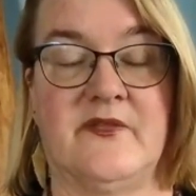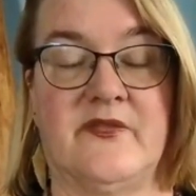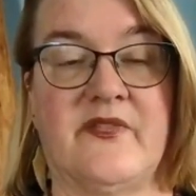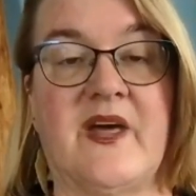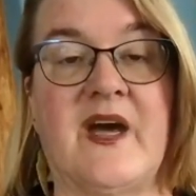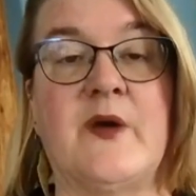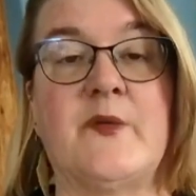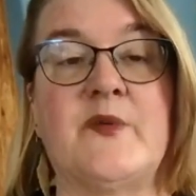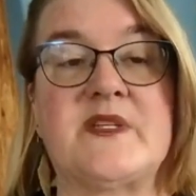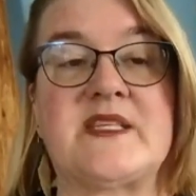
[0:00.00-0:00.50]

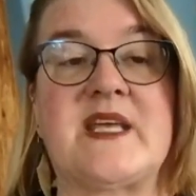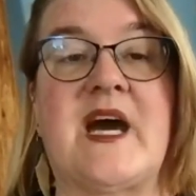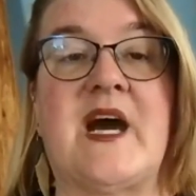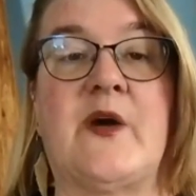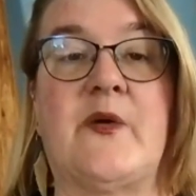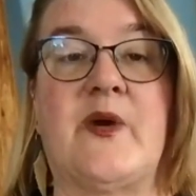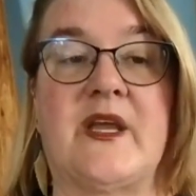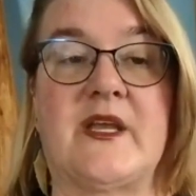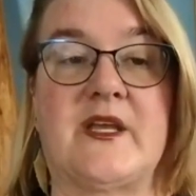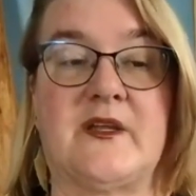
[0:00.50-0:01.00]
that was
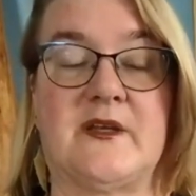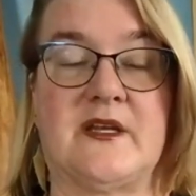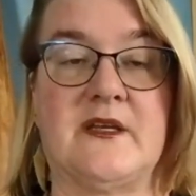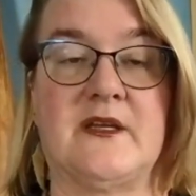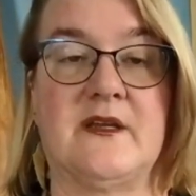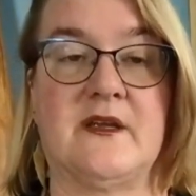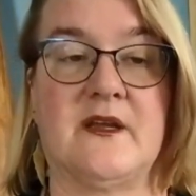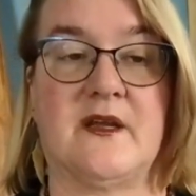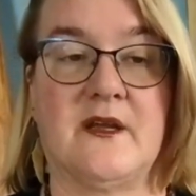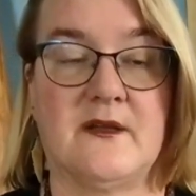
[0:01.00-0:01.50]
how I could
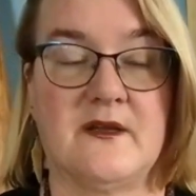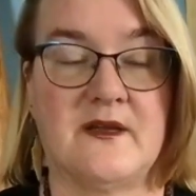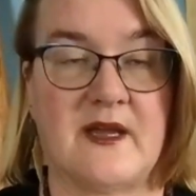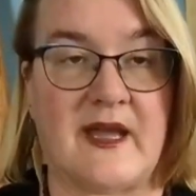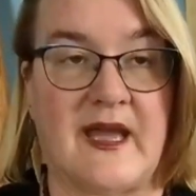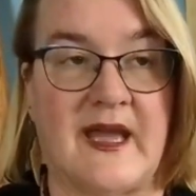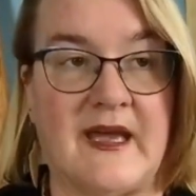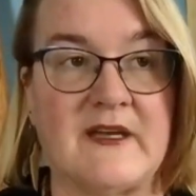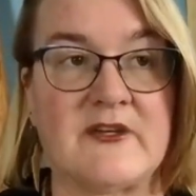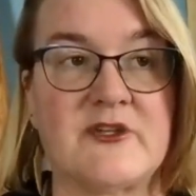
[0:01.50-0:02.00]

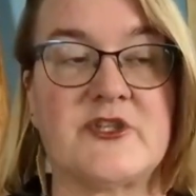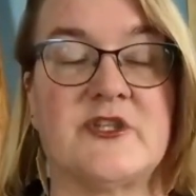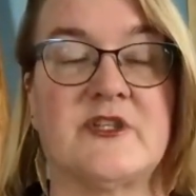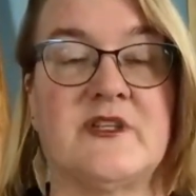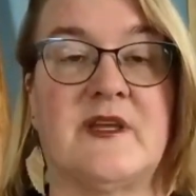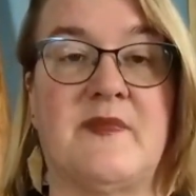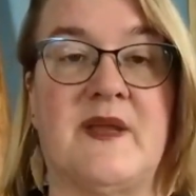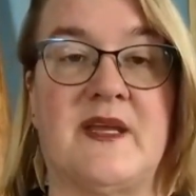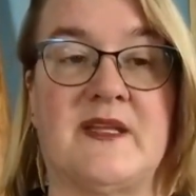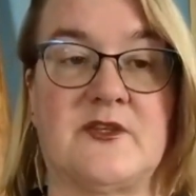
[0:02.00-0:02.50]

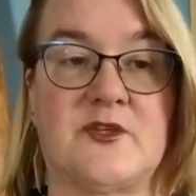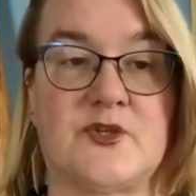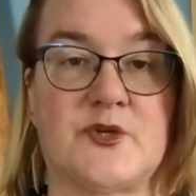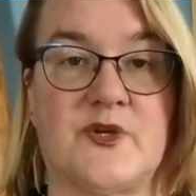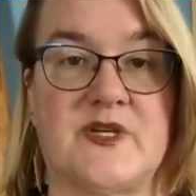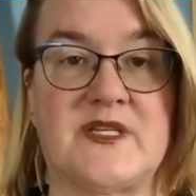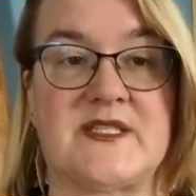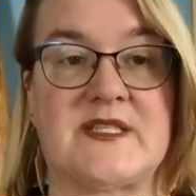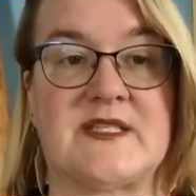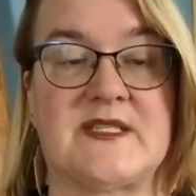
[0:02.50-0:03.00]
actually make the
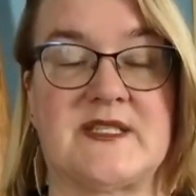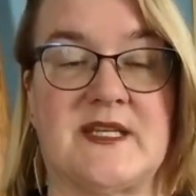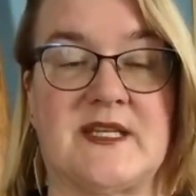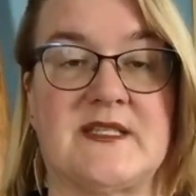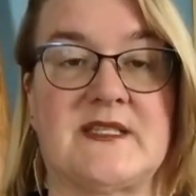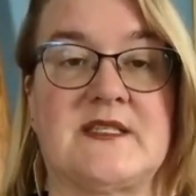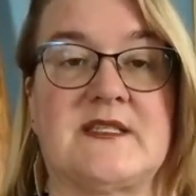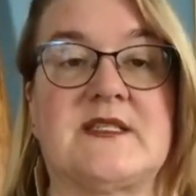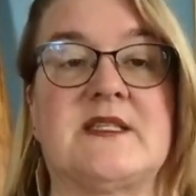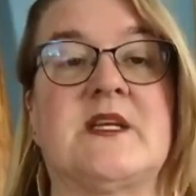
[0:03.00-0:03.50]
choices
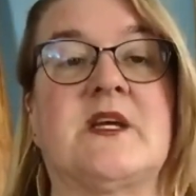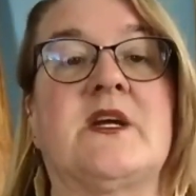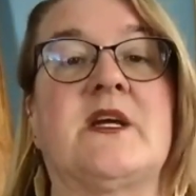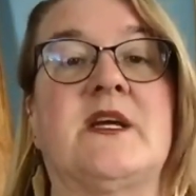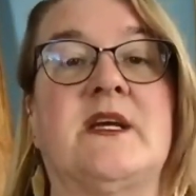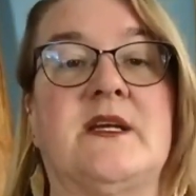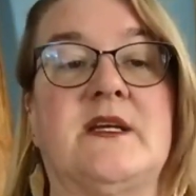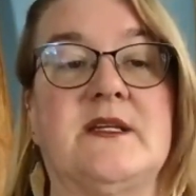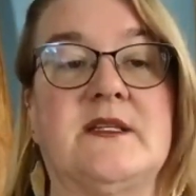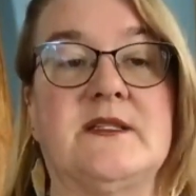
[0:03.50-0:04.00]

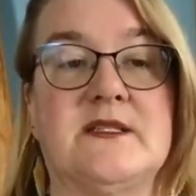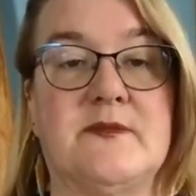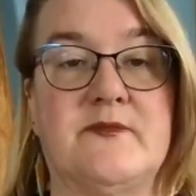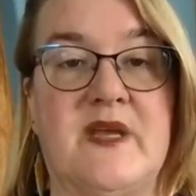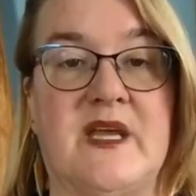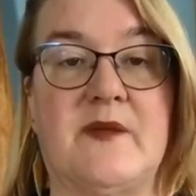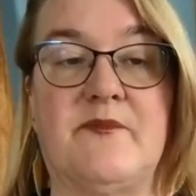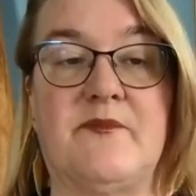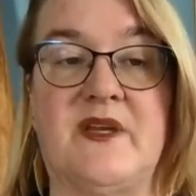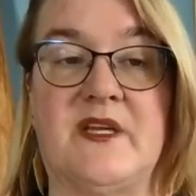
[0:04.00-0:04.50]
necessary to
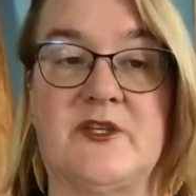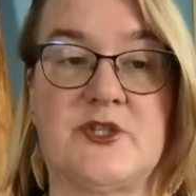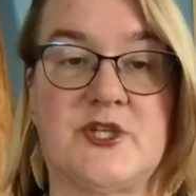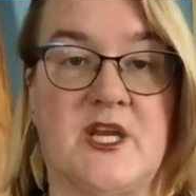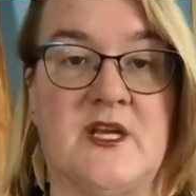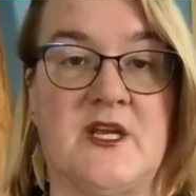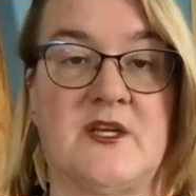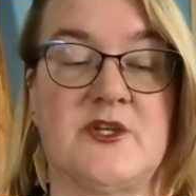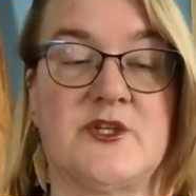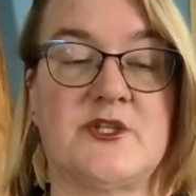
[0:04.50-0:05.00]
make big
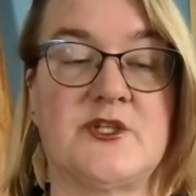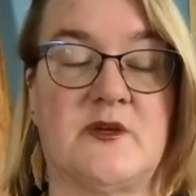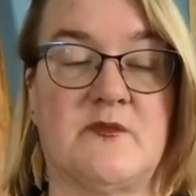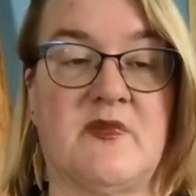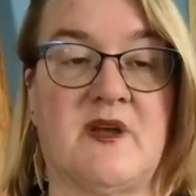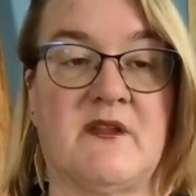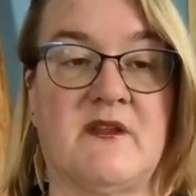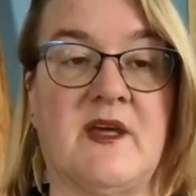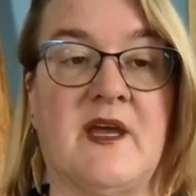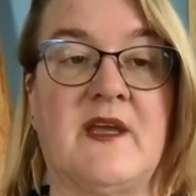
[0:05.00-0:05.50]
change in
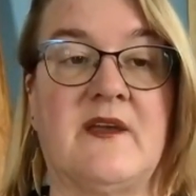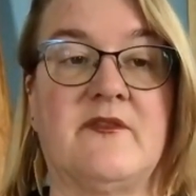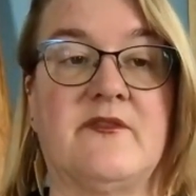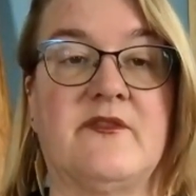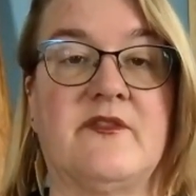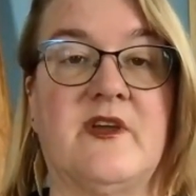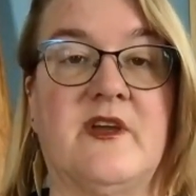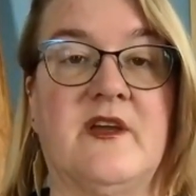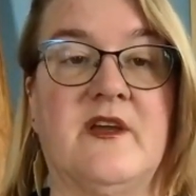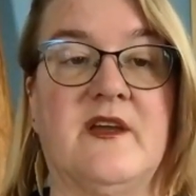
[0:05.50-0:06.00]
my
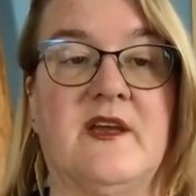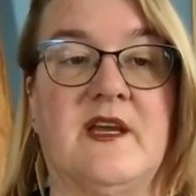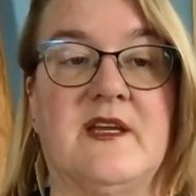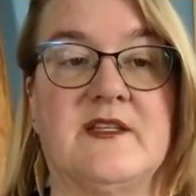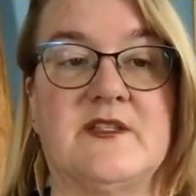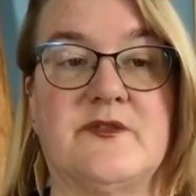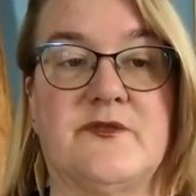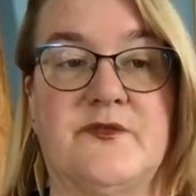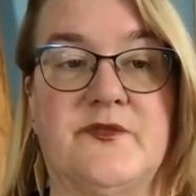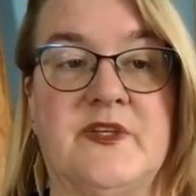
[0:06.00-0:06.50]
life
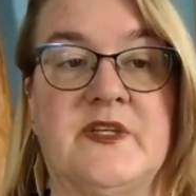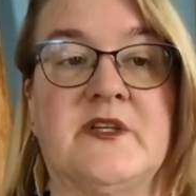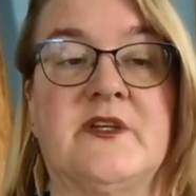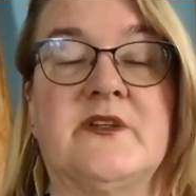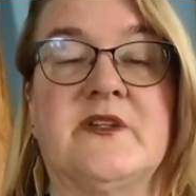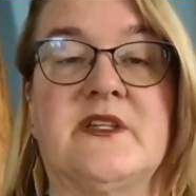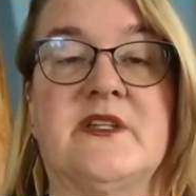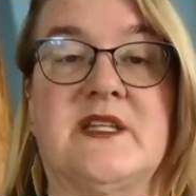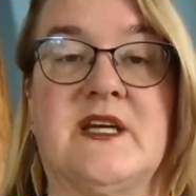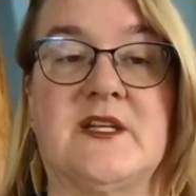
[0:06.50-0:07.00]
and to
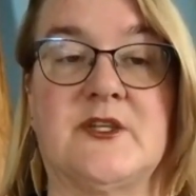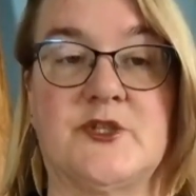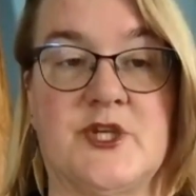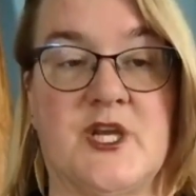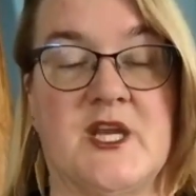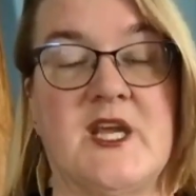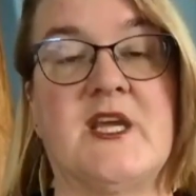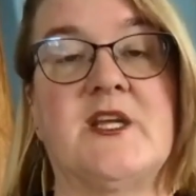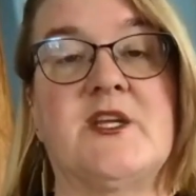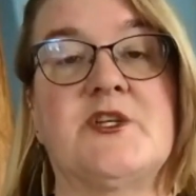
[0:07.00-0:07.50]
feel that that
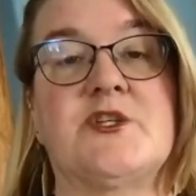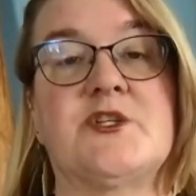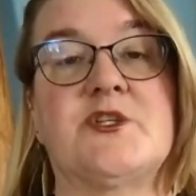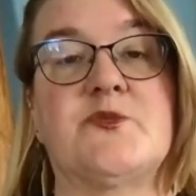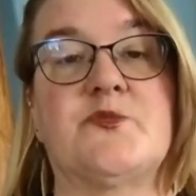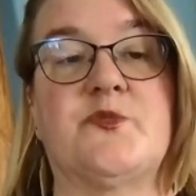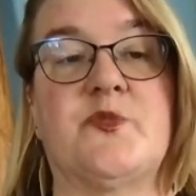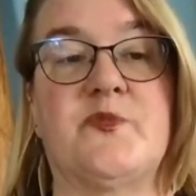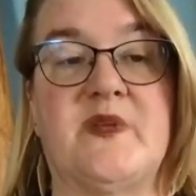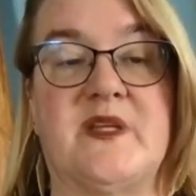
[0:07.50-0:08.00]

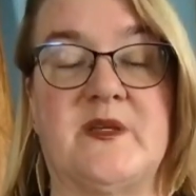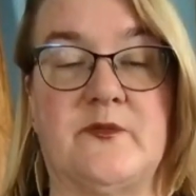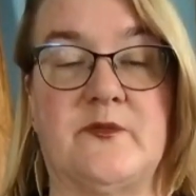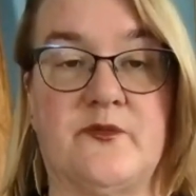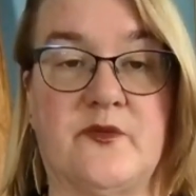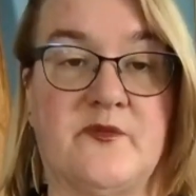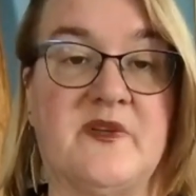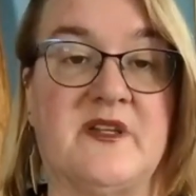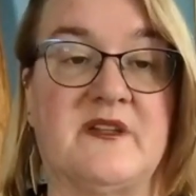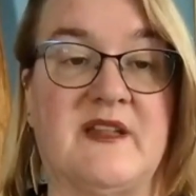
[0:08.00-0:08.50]
change would be
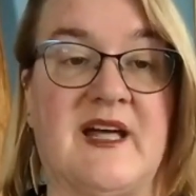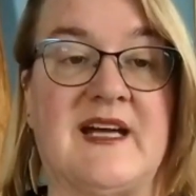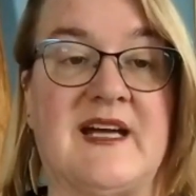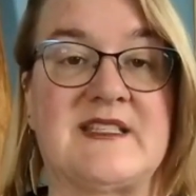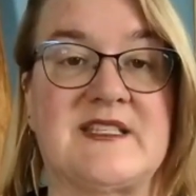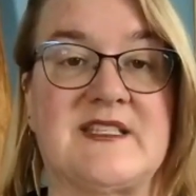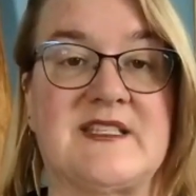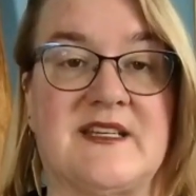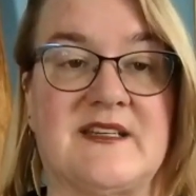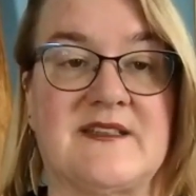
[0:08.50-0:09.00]
would be
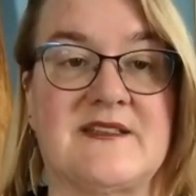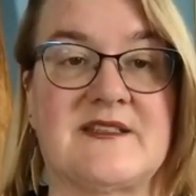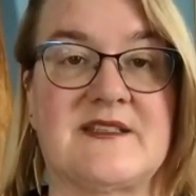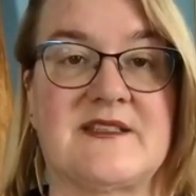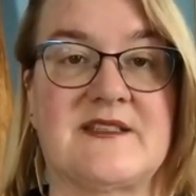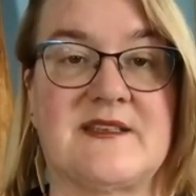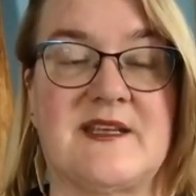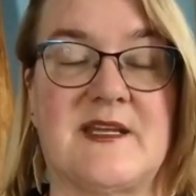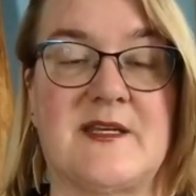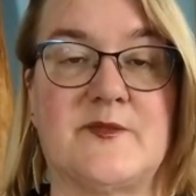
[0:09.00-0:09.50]
lasting and
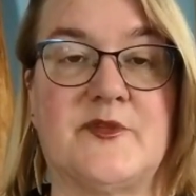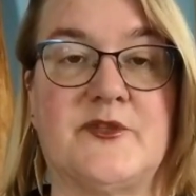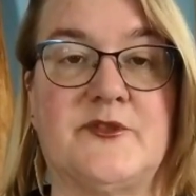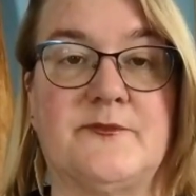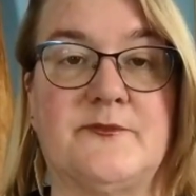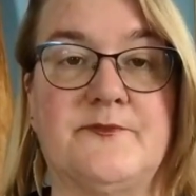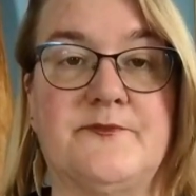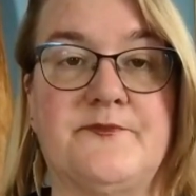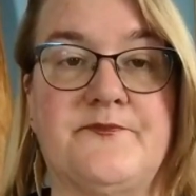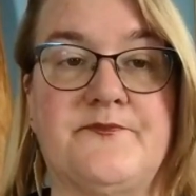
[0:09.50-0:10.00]

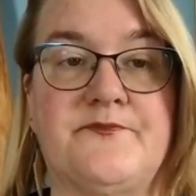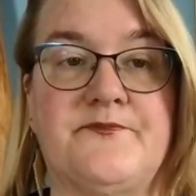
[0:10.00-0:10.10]
sustainable